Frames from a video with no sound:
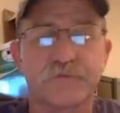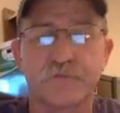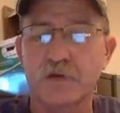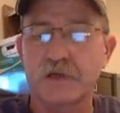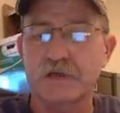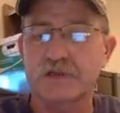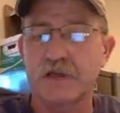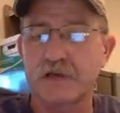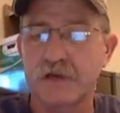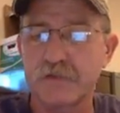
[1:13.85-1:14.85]
We're going to
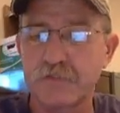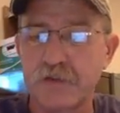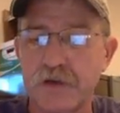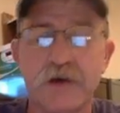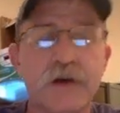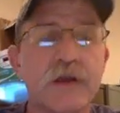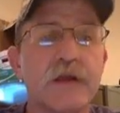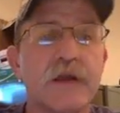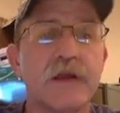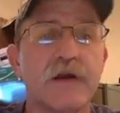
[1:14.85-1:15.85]
set it up here
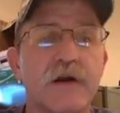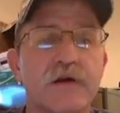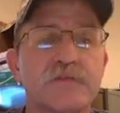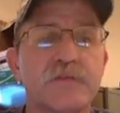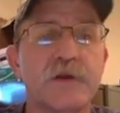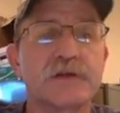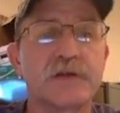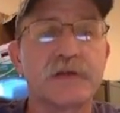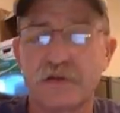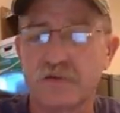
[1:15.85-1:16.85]
in our
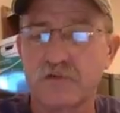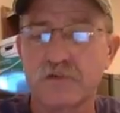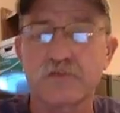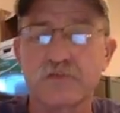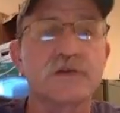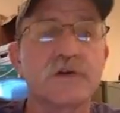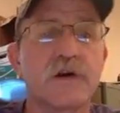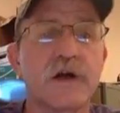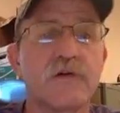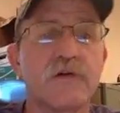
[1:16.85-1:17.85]
spreadsheet. Of course, we
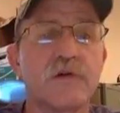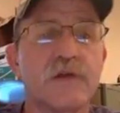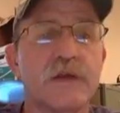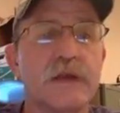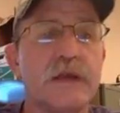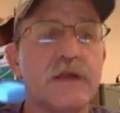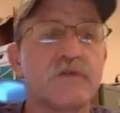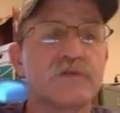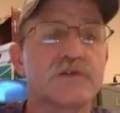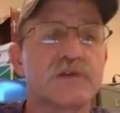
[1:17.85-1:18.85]
start out with an
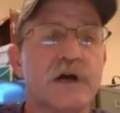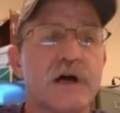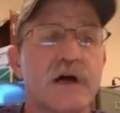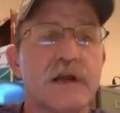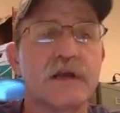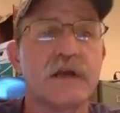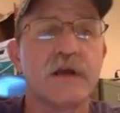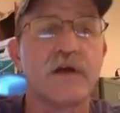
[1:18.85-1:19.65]
equal sign.